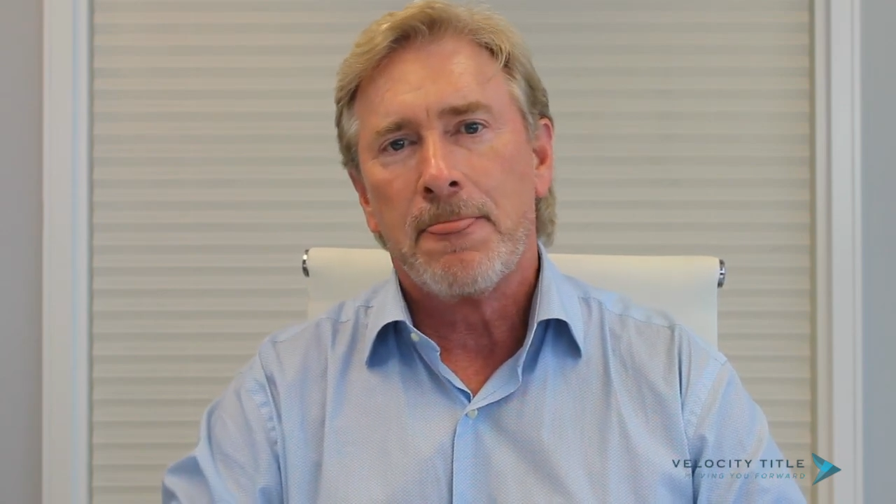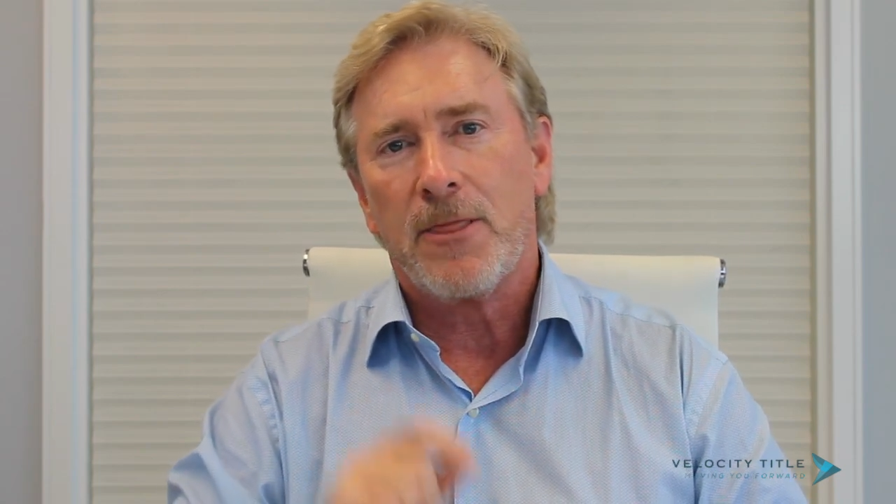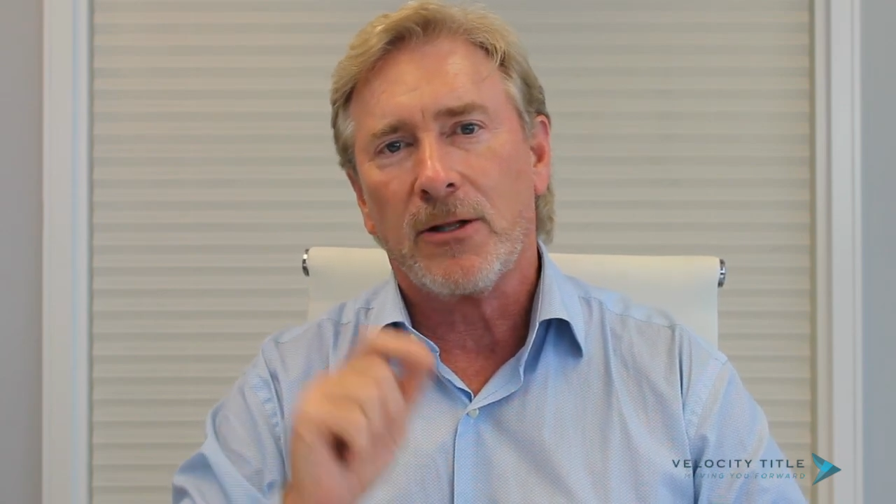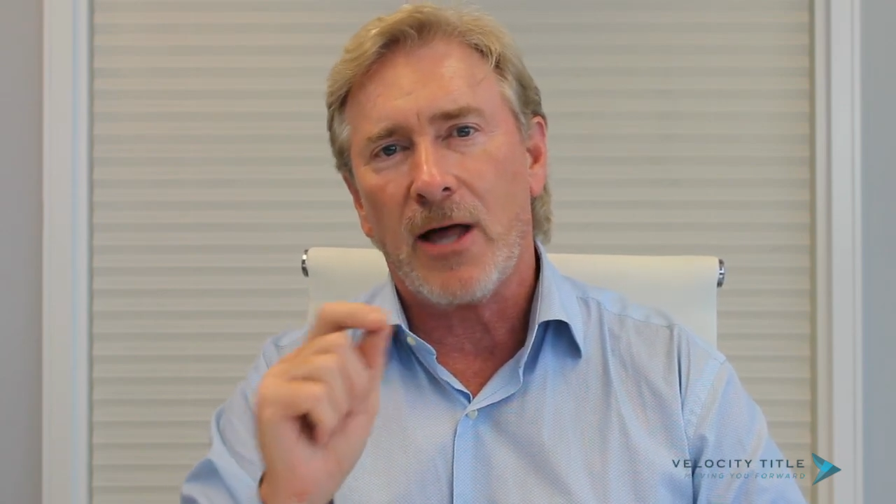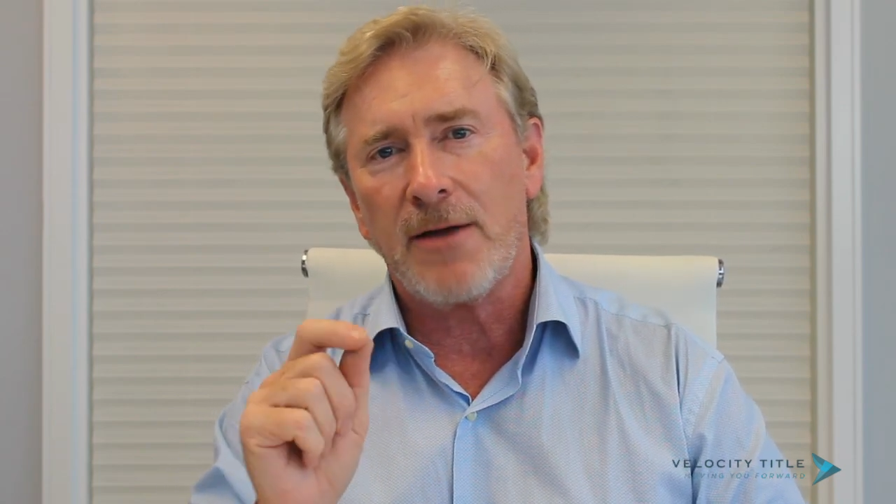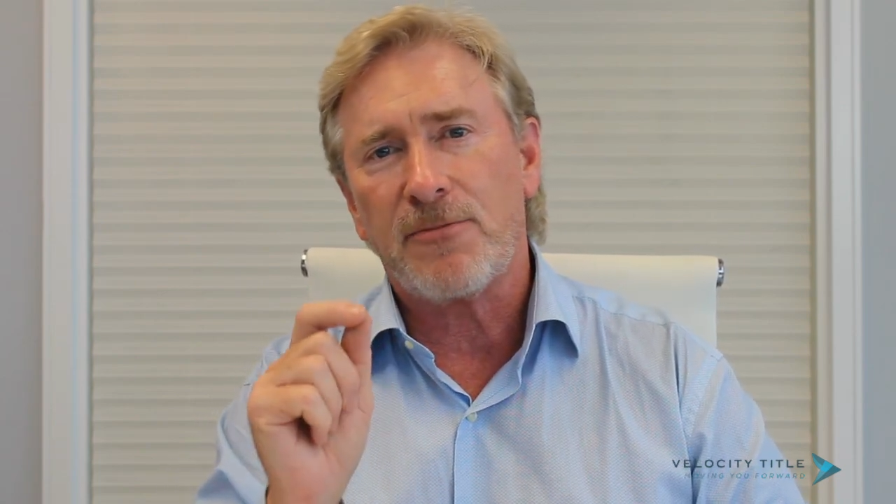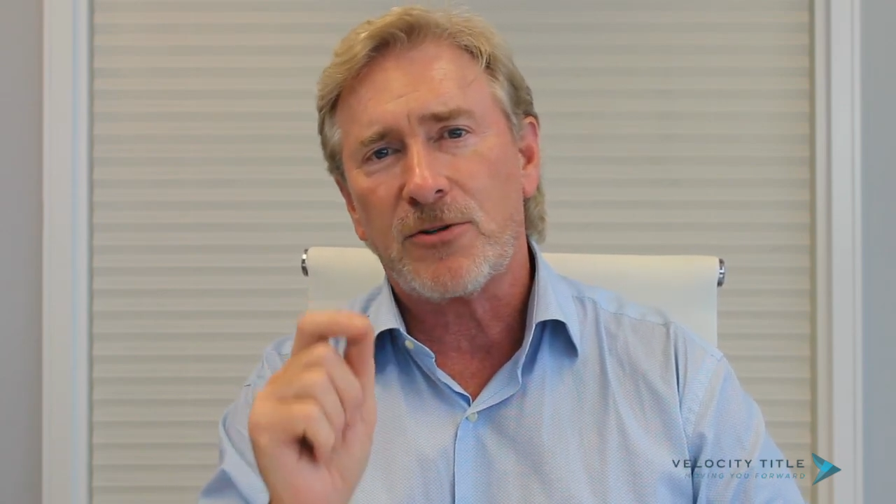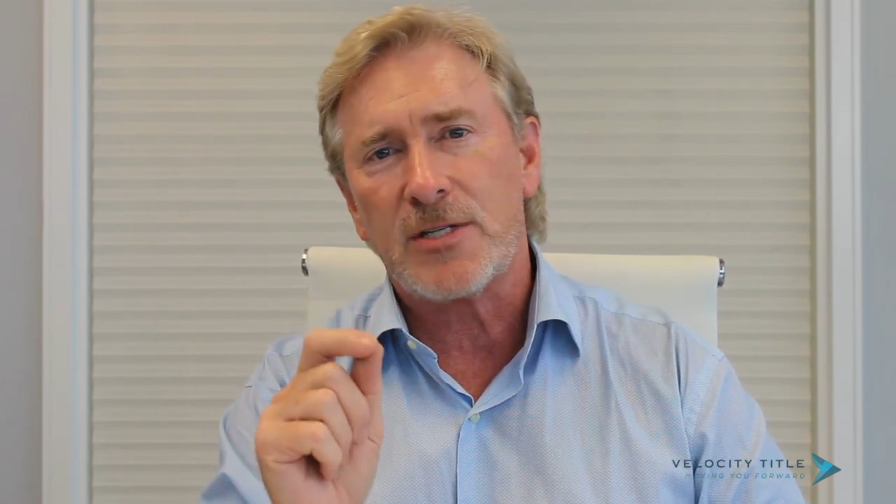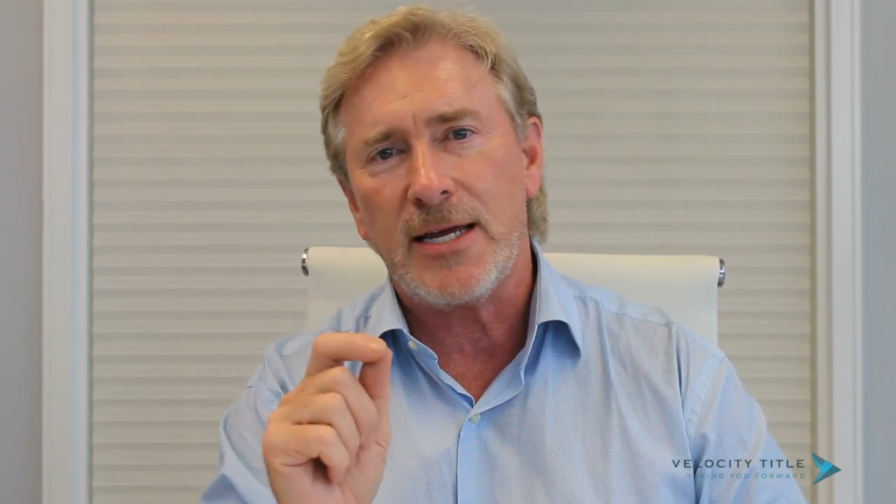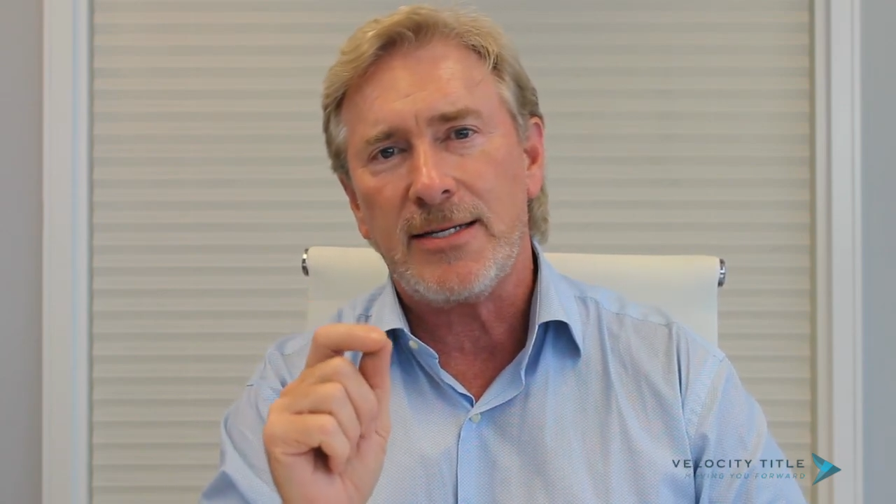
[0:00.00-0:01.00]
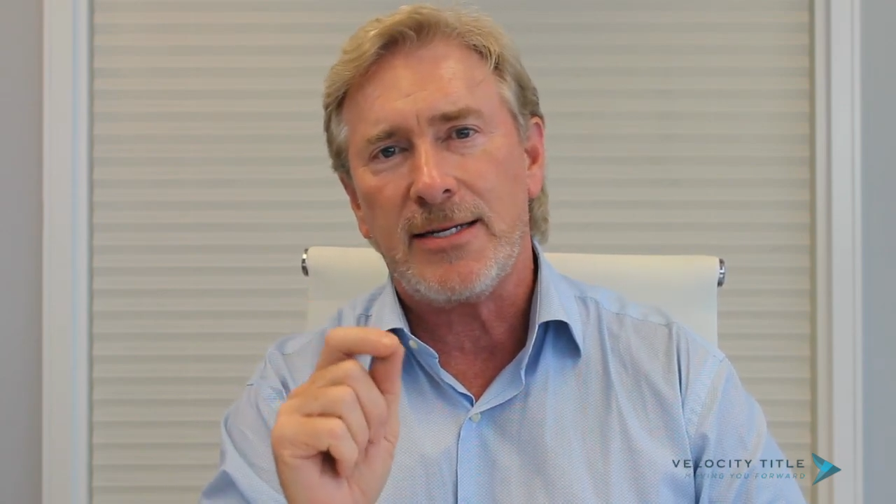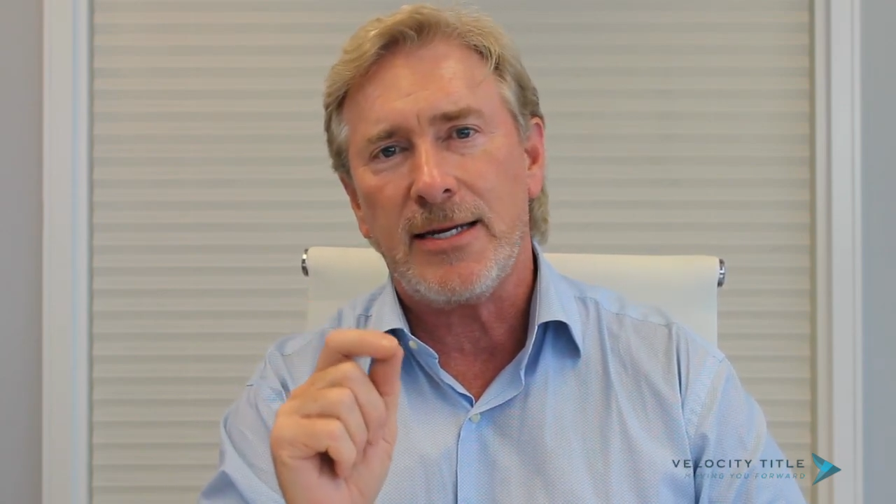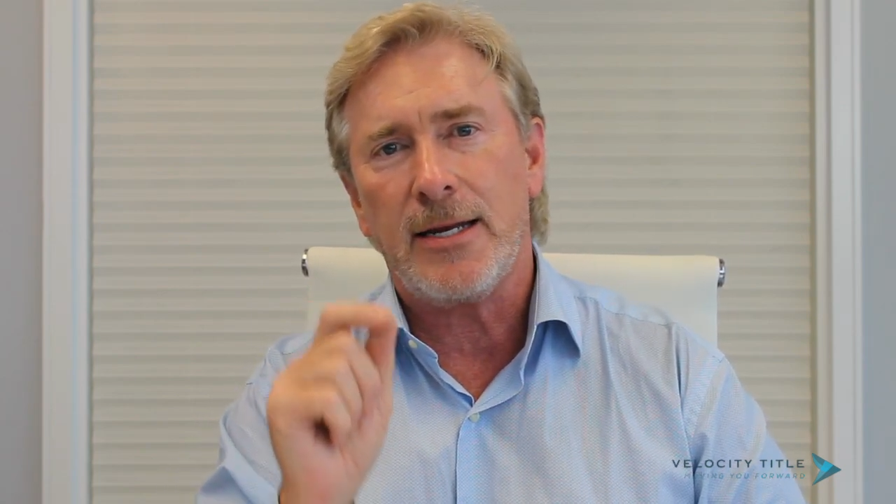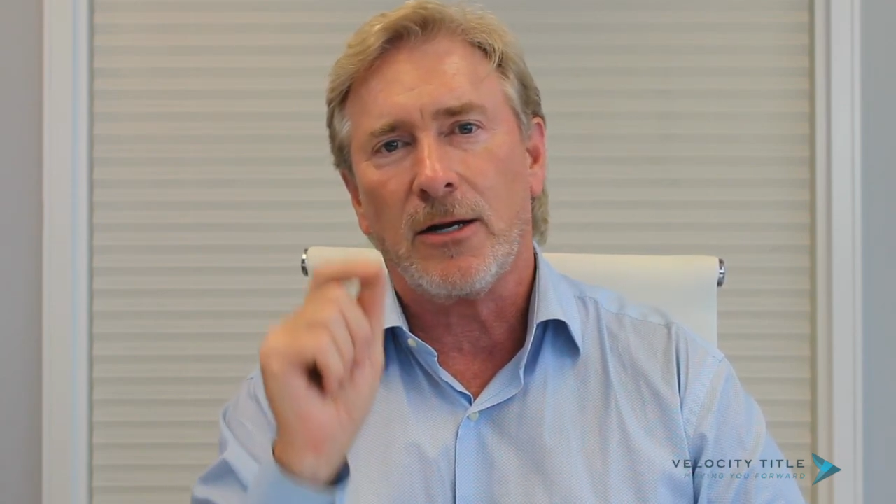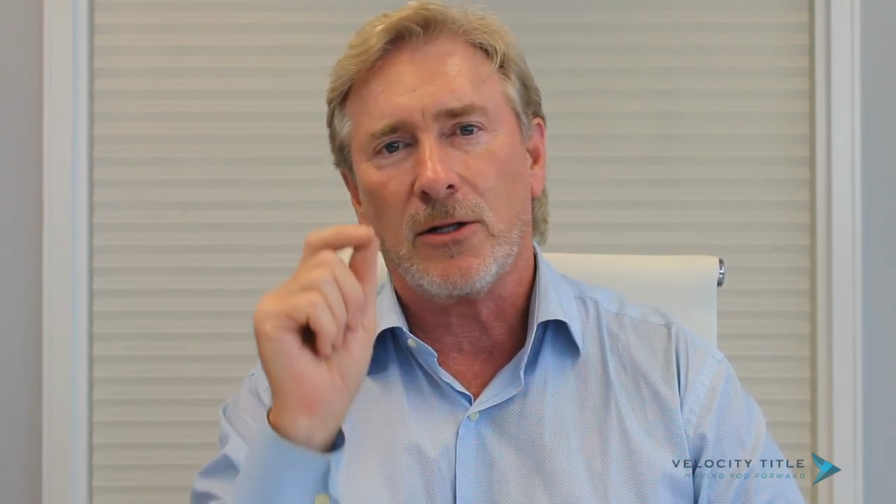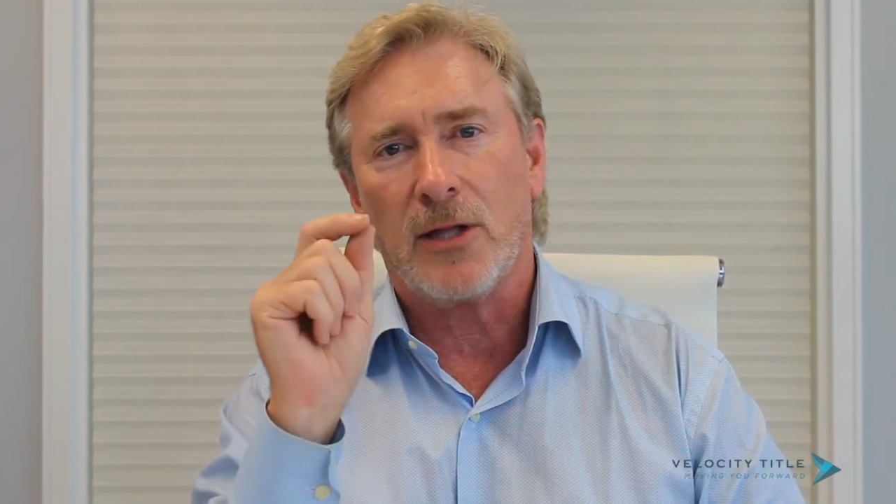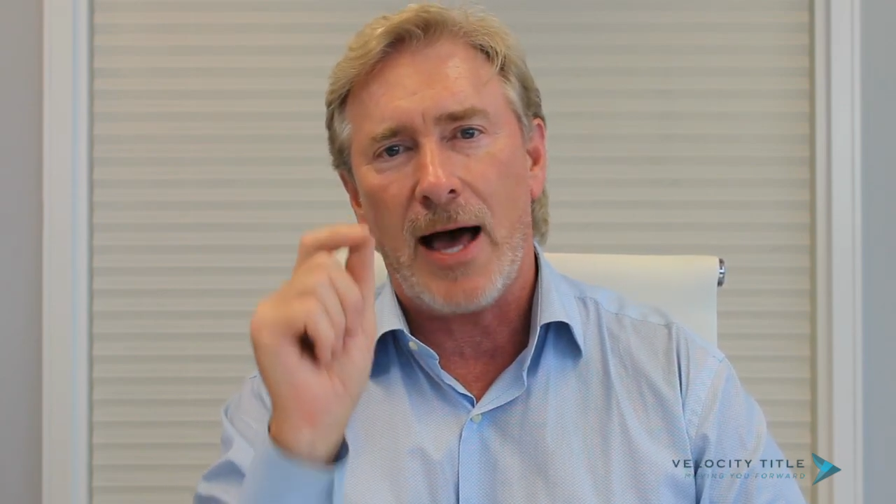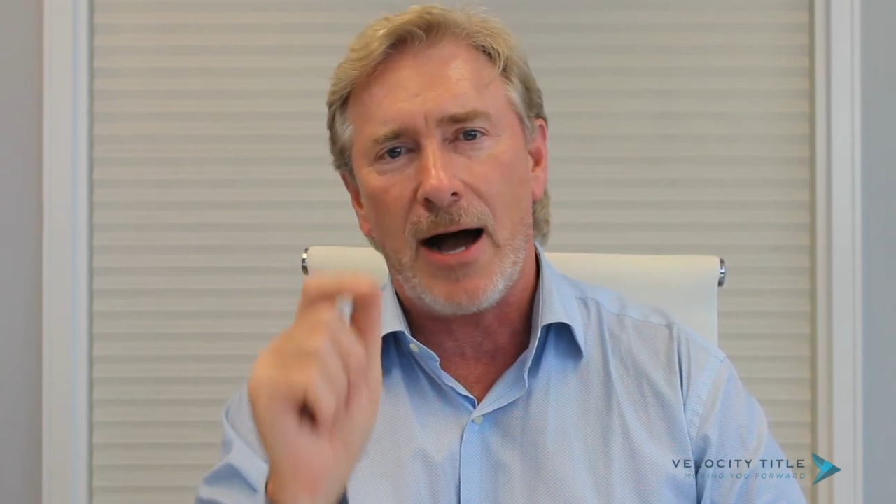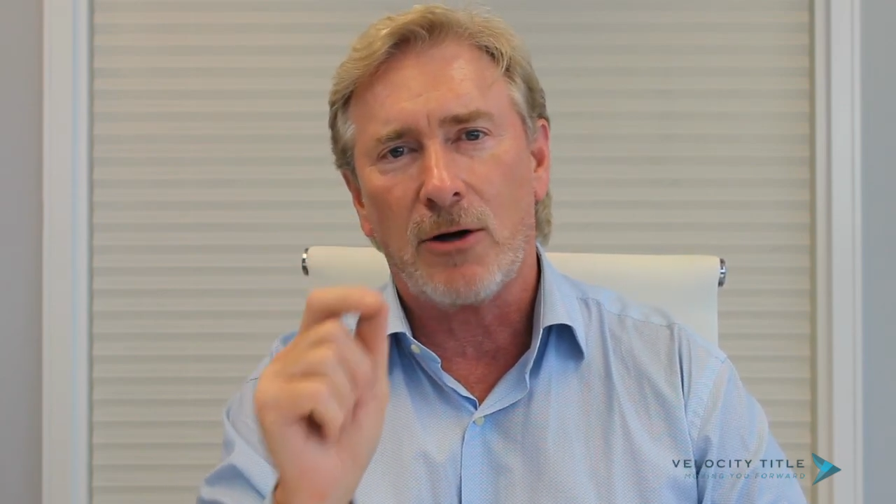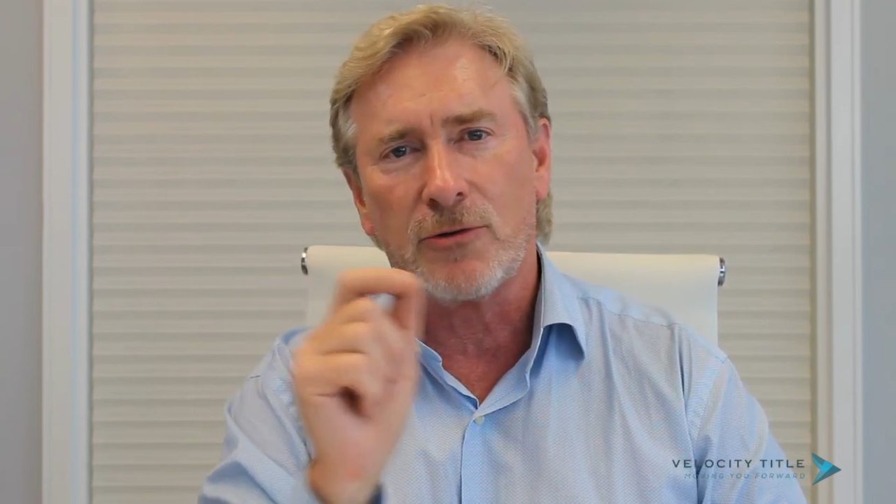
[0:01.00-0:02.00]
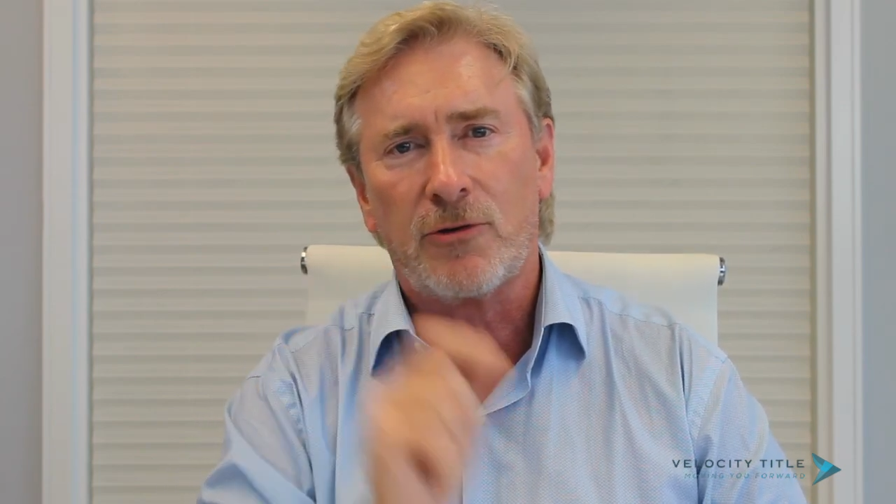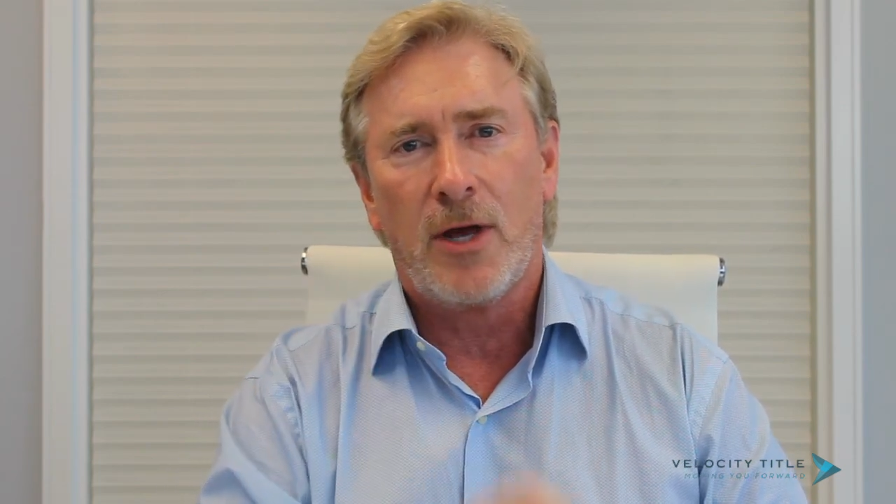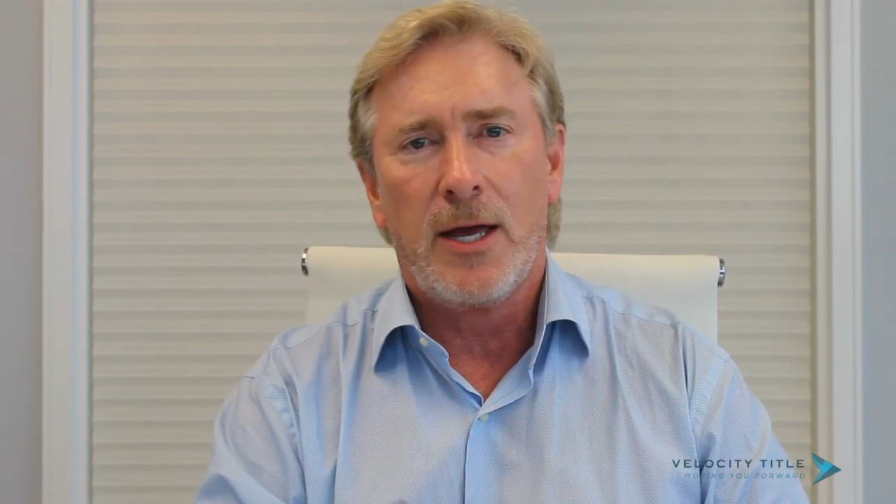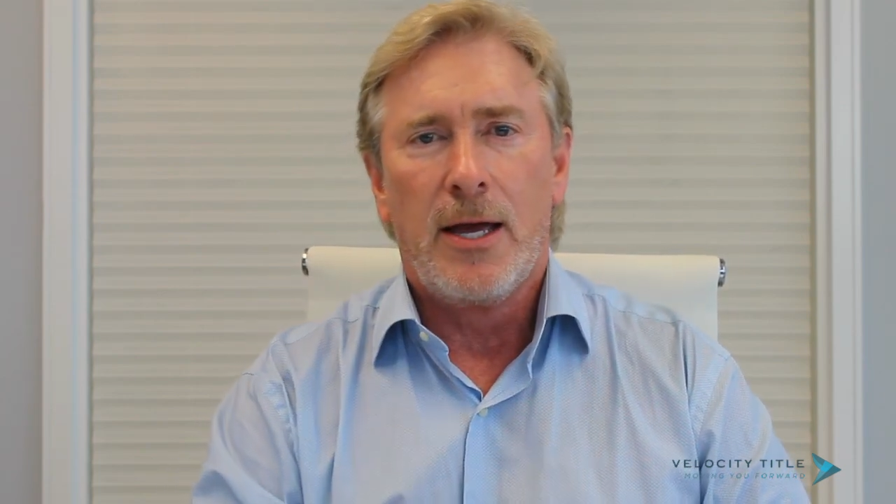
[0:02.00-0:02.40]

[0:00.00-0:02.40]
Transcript: The life estate deed allows